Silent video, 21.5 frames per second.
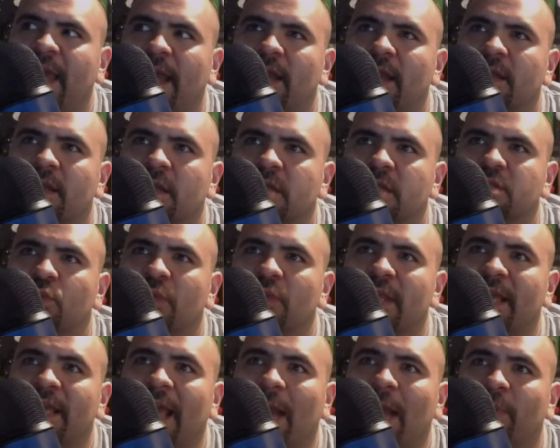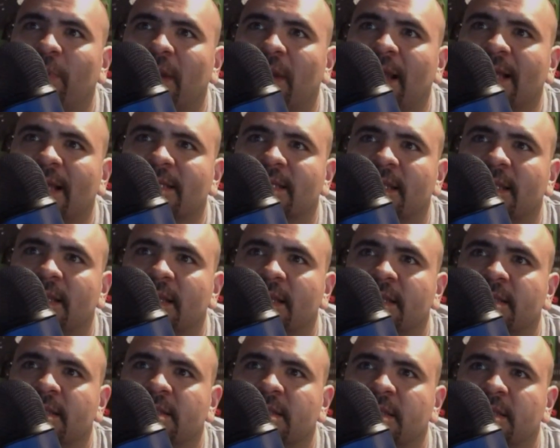doesn't really capitalize on
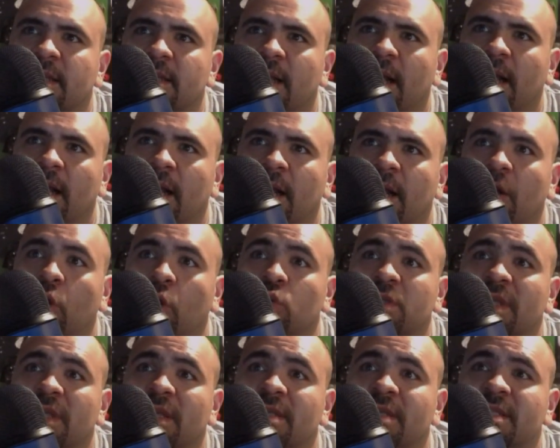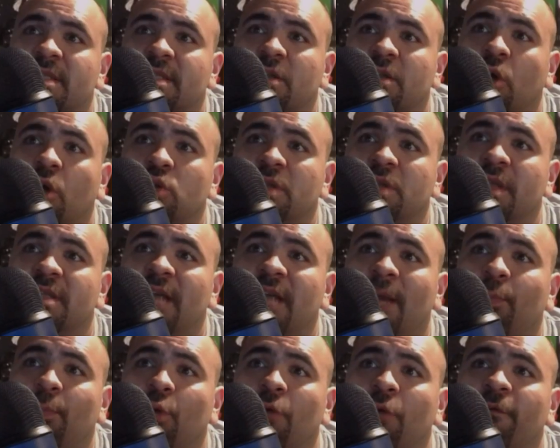this. Goes to the
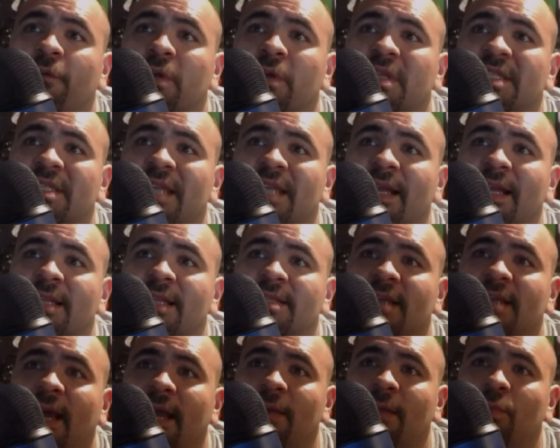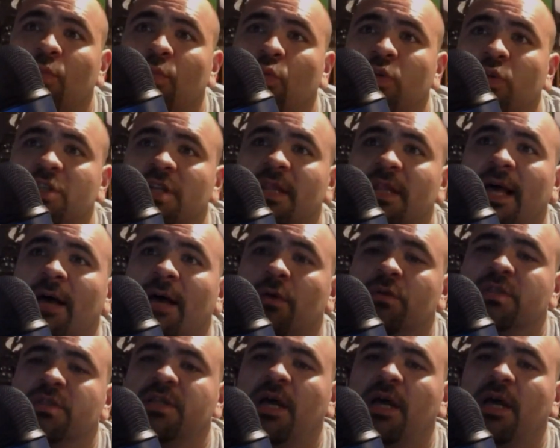top rope for a second time, which allows